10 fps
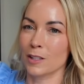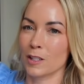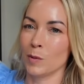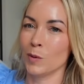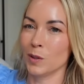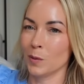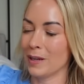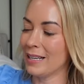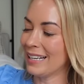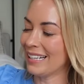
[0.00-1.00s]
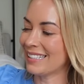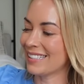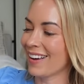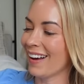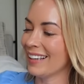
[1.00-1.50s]
a smaller one
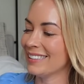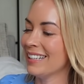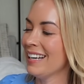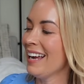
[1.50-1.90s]
inside,